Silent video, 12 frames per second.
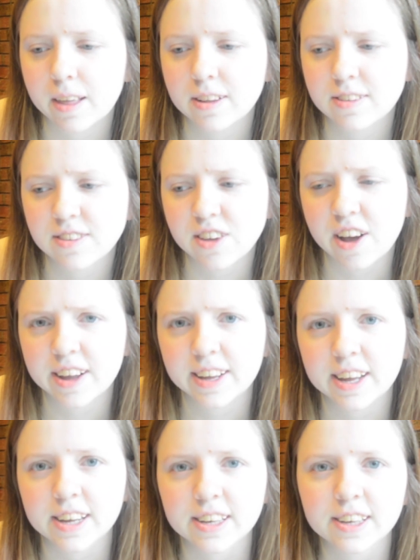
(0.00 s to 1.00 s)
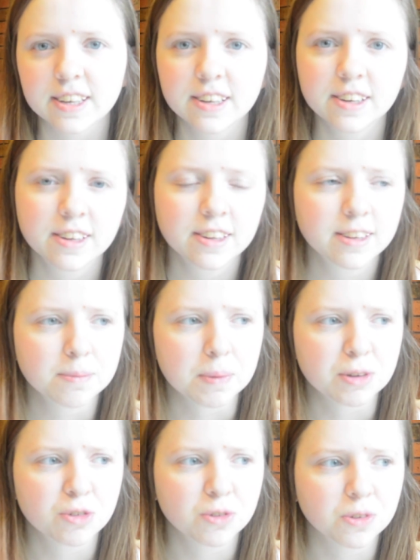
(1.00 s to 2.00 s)
psychic
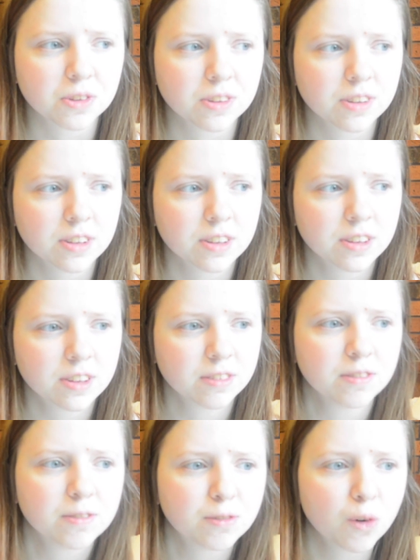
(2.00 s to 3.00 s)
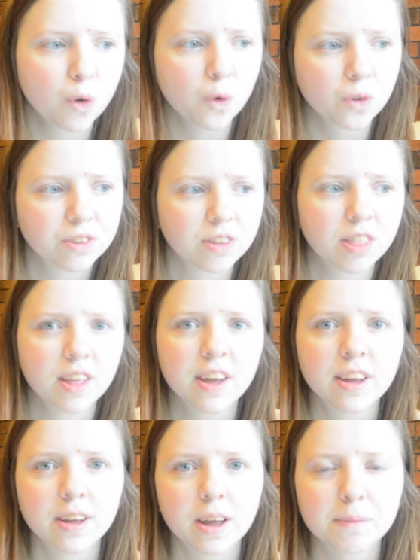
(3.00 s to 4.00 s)
special force
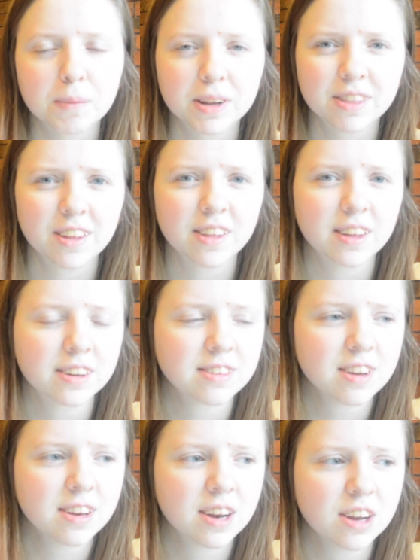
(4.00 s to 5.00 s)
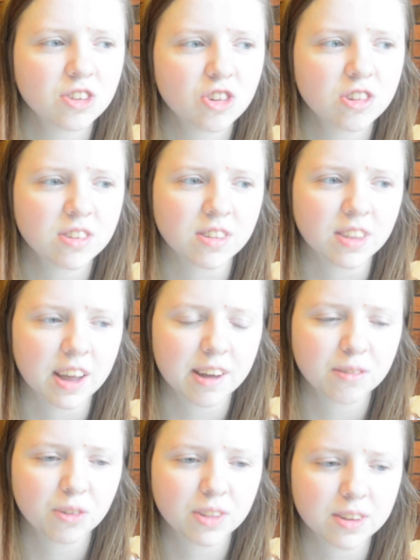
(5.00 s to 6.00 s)
thing, but they're like teenagers and they
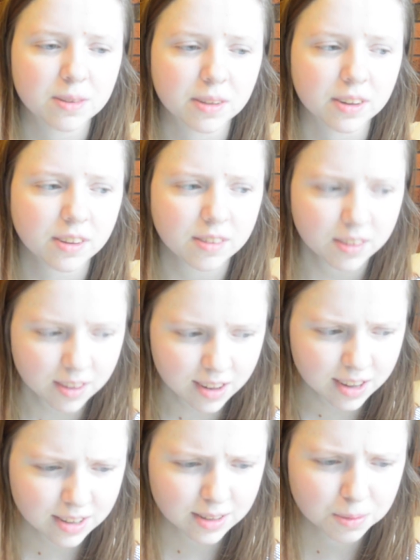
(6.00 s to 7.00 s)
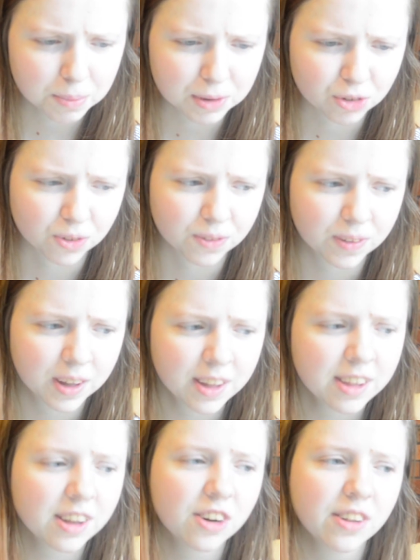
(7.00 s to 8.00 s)
have all these like special,
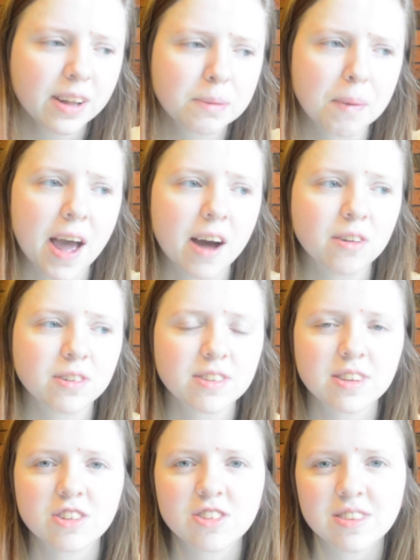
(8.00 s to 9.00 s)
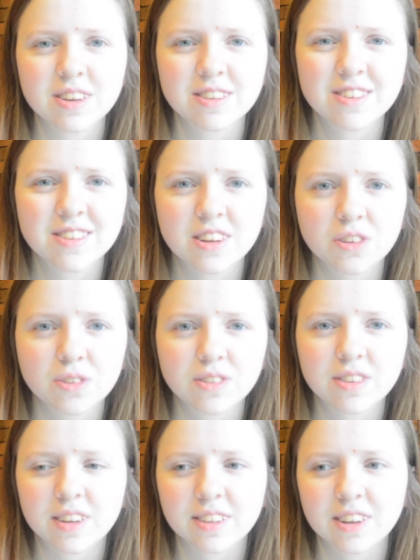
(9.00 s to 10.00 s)
they're not like powers, they're just like
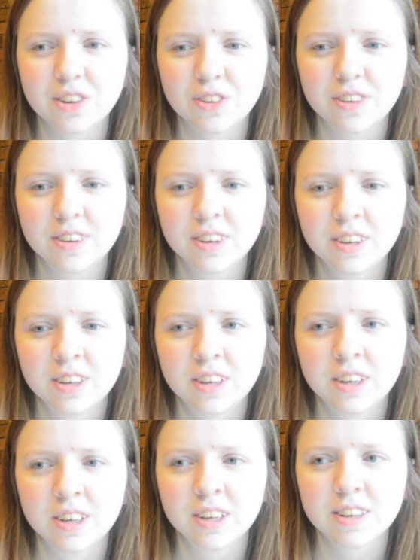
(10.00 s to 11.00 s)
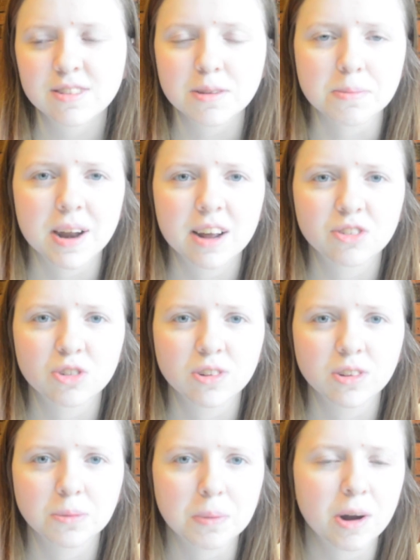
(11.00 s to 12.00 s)
skills, like they're not supernatural
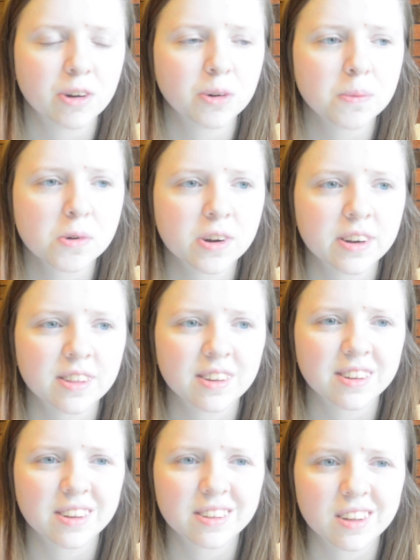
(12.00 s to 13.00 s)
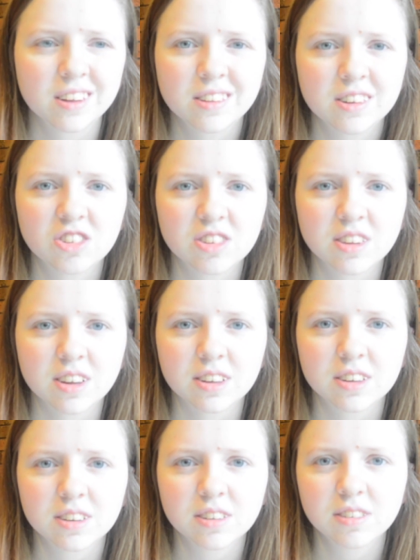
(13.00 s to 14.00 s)
or paranormal or anything like that, they're just
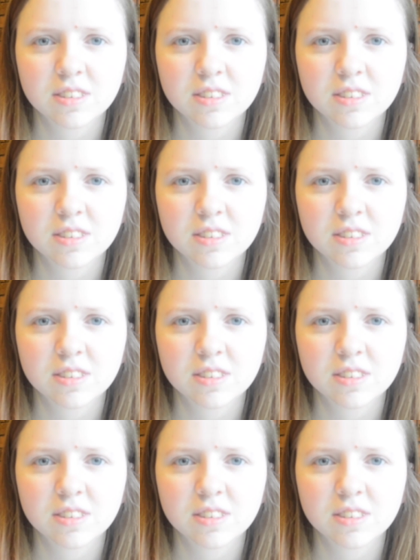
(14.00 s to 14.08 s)
like